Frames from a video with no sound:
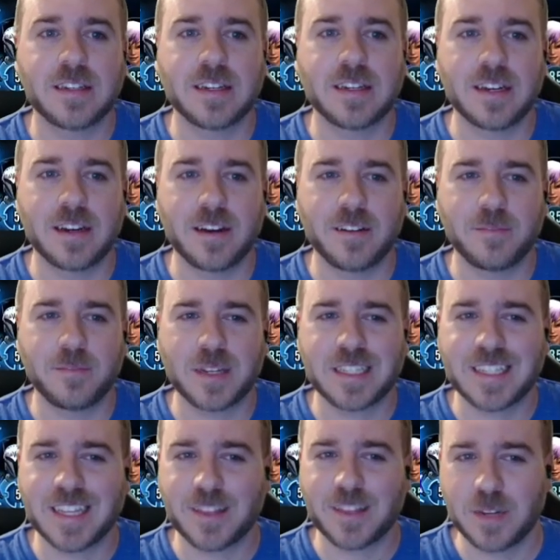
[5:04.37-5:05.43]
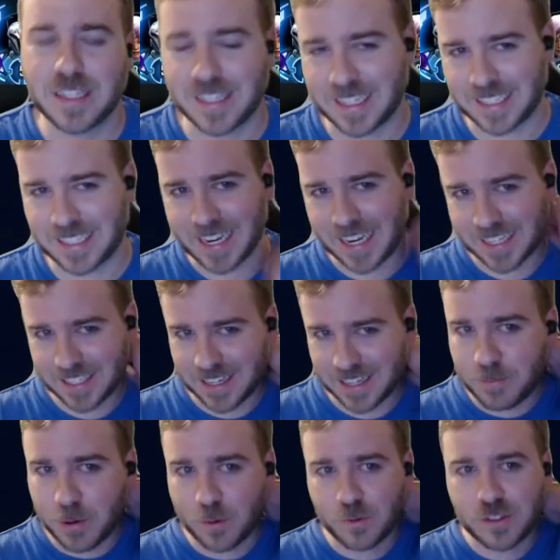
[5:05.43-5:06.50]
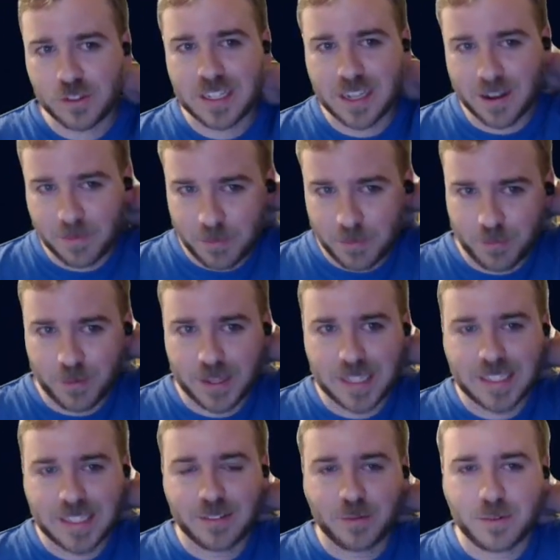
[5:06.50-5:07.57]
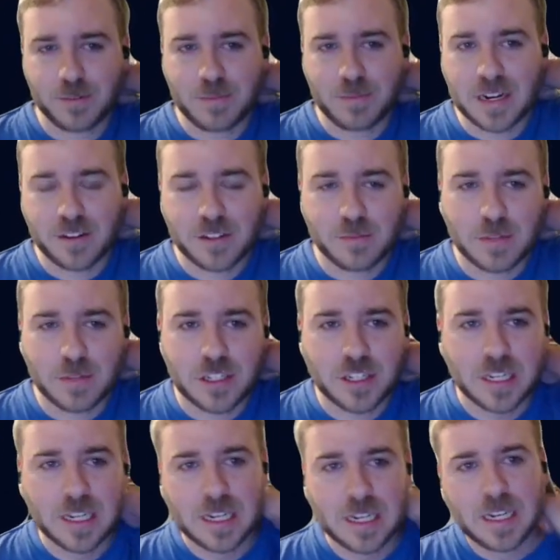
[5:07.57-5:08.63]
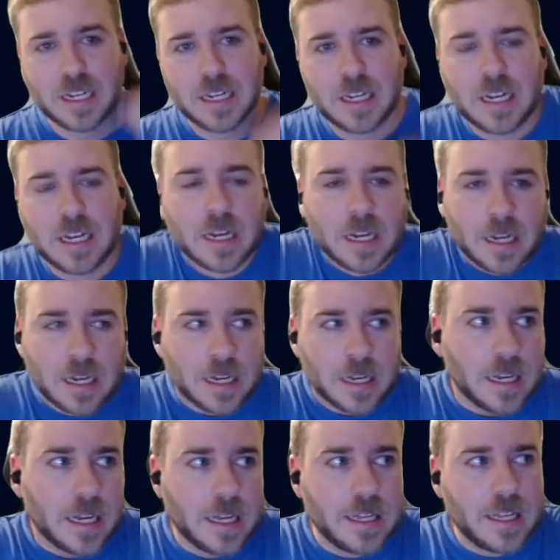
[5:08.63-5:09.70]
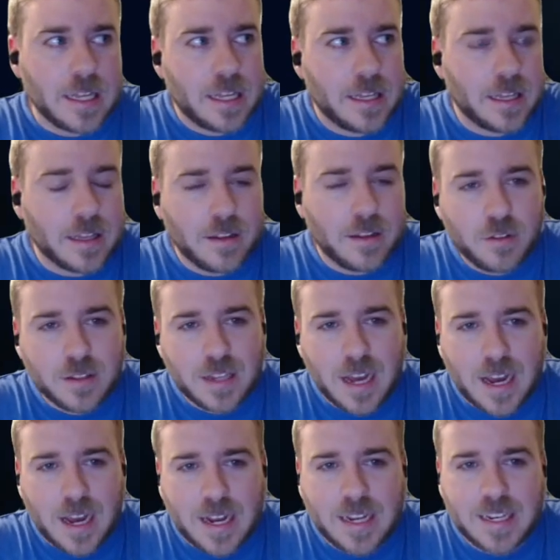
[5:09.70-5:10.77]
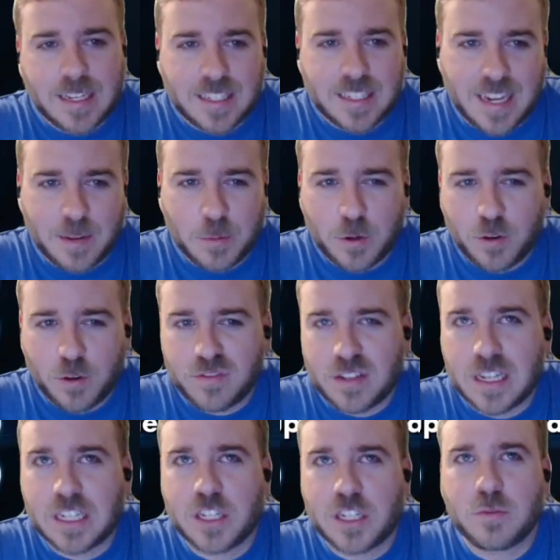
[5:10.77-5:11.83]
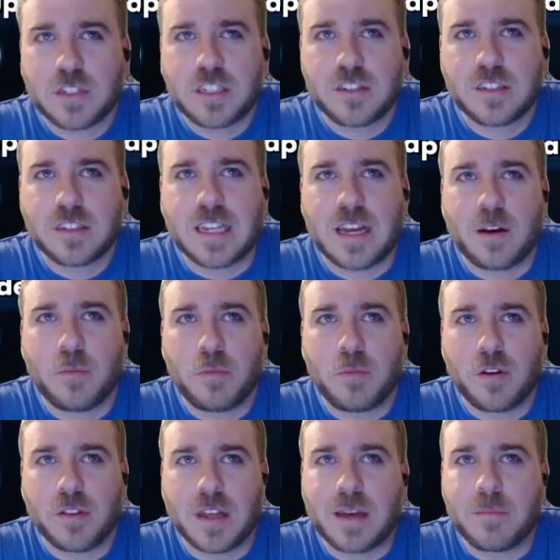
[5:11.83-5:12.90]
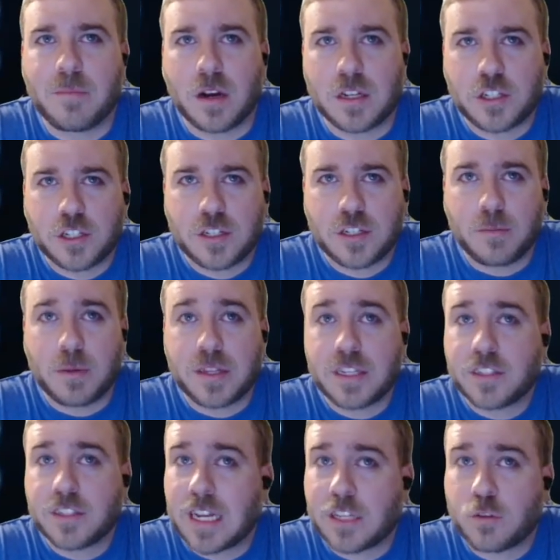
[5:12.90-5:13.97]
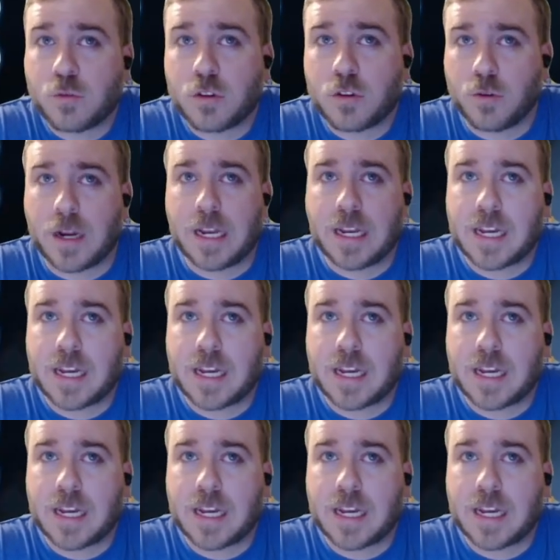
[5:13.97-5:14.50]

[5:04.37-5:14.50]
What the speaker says: My set 3 is like tenacity potency up, but it doesn't really matter as much. And then the level 9 is damage reflection, which doesn't help all that much. But the stats were great.